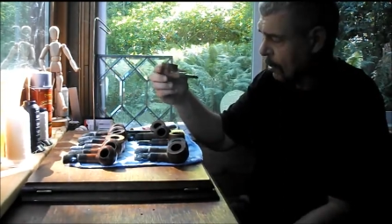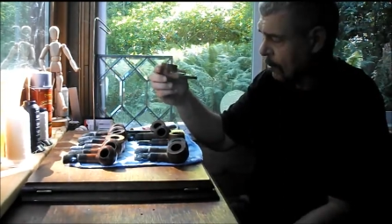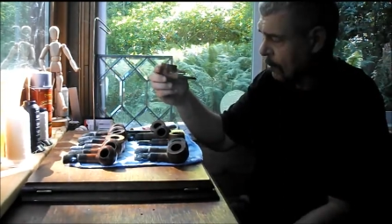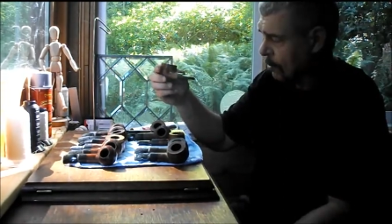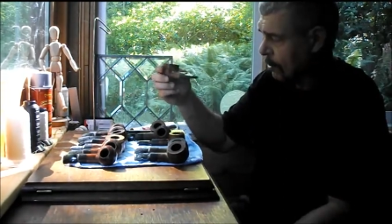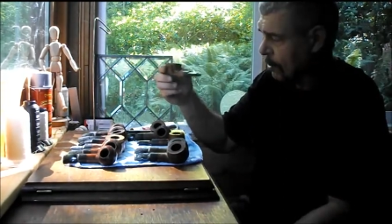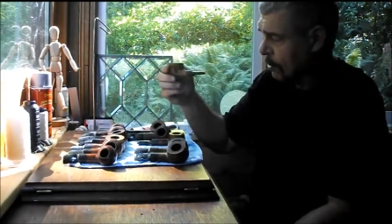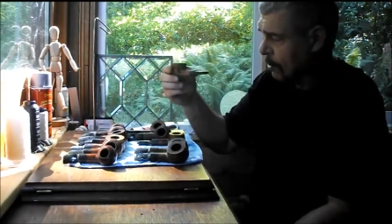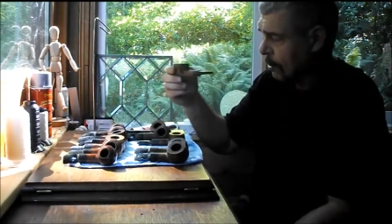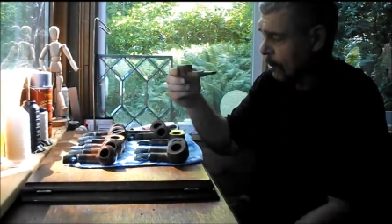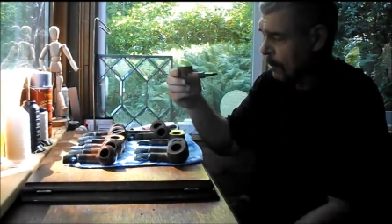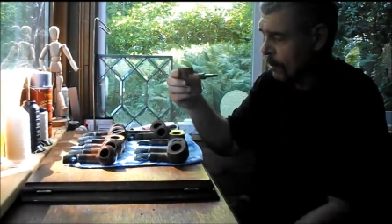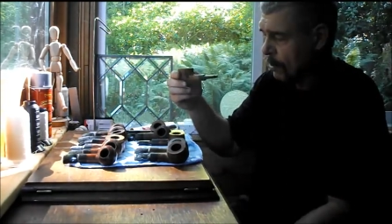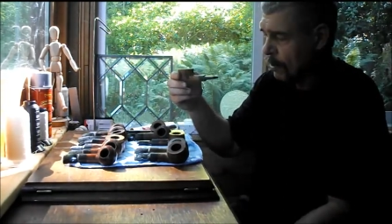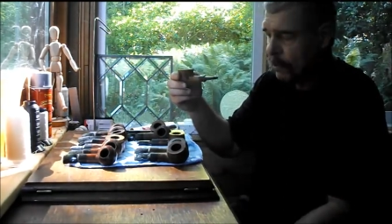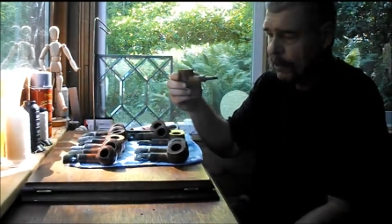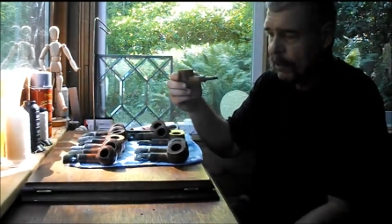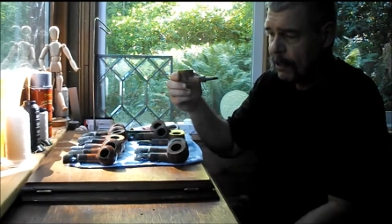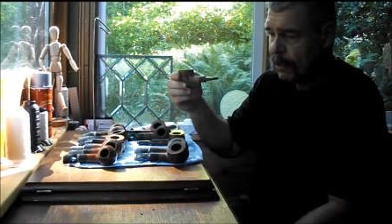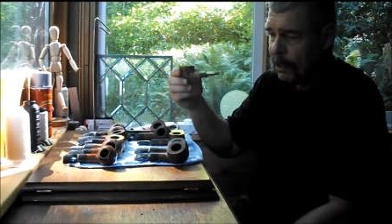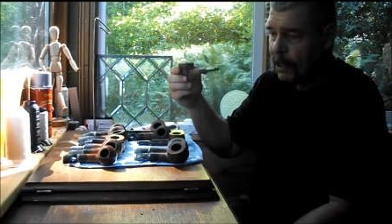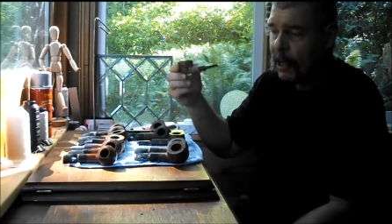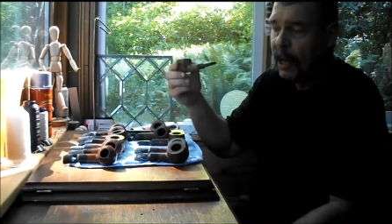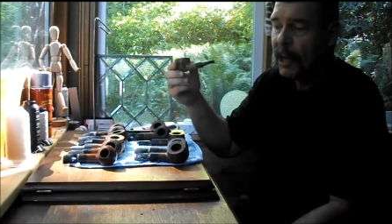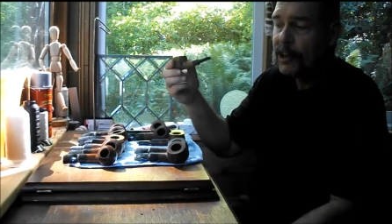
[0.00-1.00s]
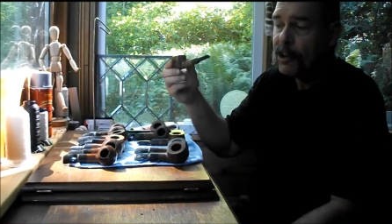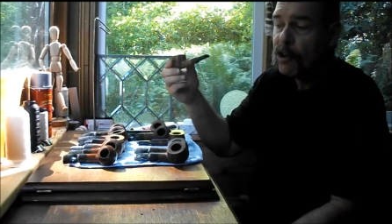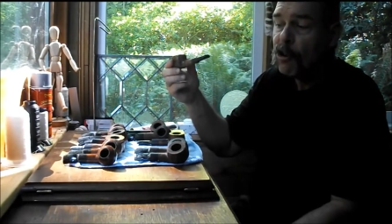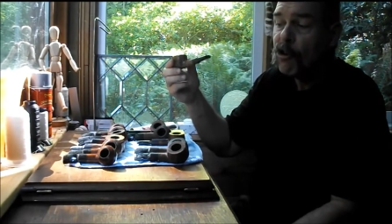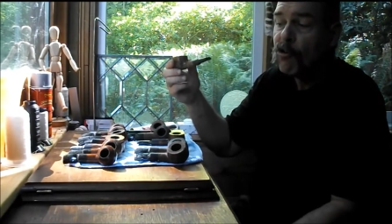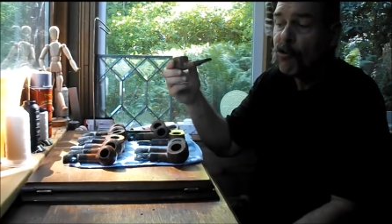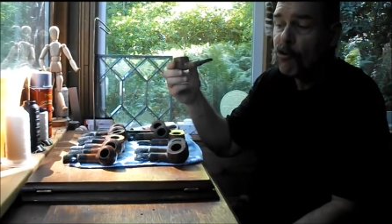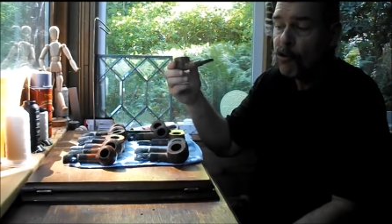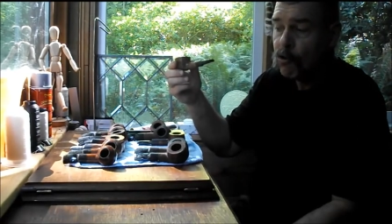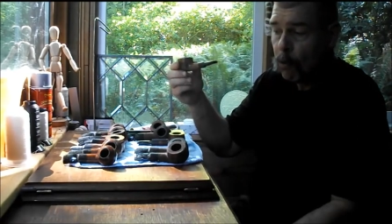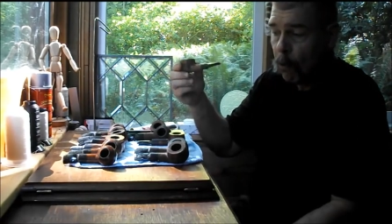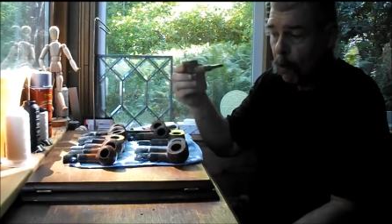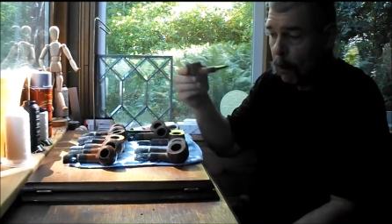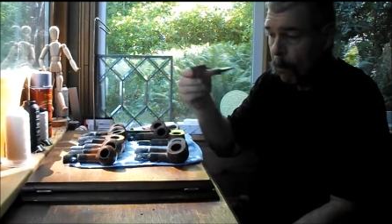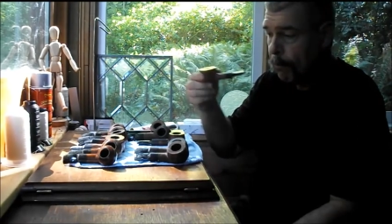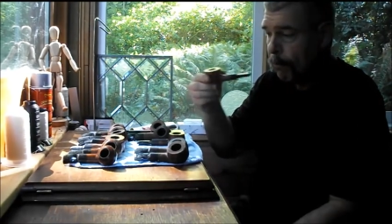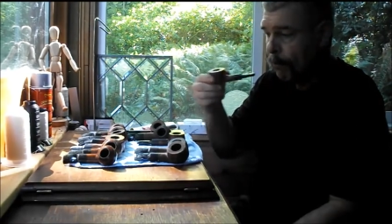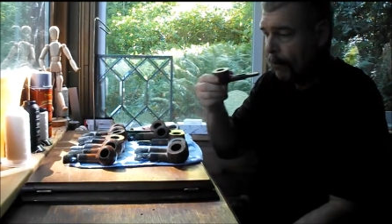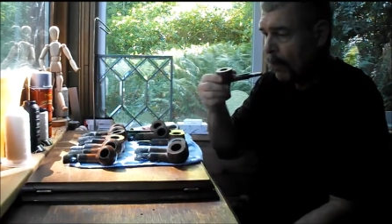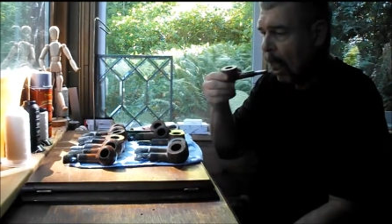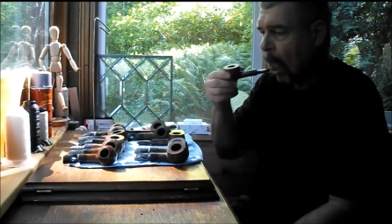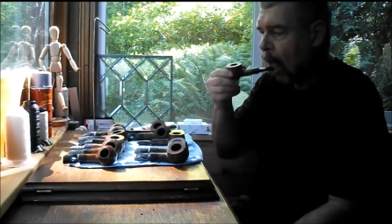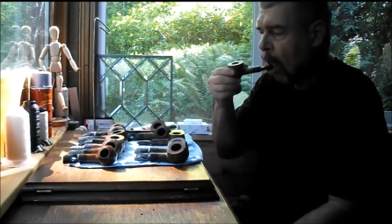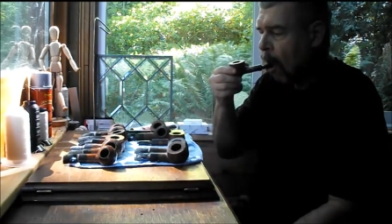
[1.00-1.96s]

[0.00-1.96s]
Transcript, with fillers: it just is unusual.